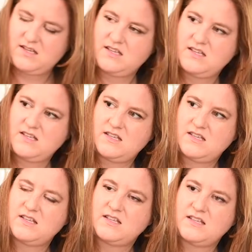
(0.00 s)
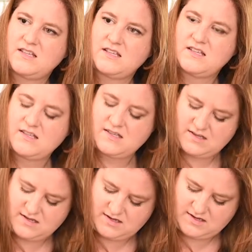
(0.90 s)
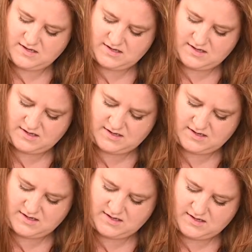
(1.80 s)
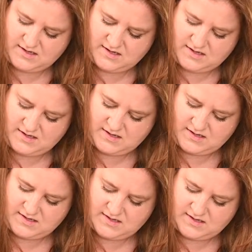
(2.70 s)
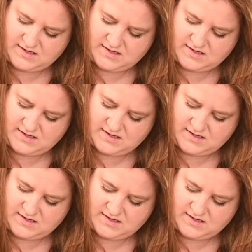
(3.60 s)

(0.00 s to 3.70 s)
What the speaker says: (silence)